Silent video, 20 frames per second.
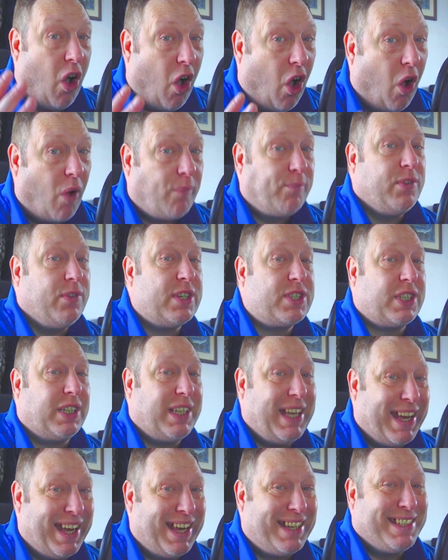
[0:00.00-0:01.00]

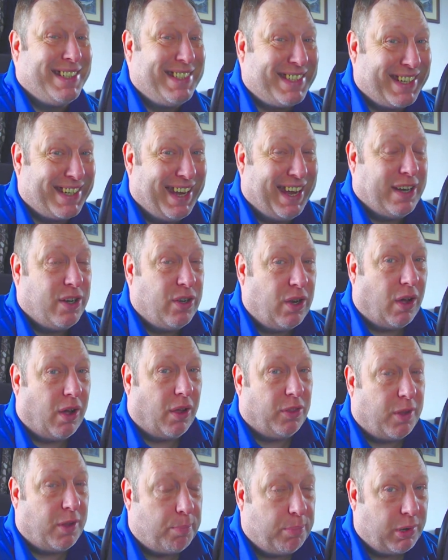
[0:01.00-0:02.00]
obviously isn't in
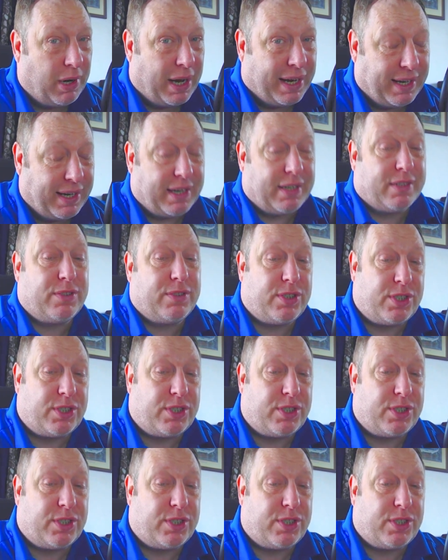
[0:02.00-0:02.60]
on the prank.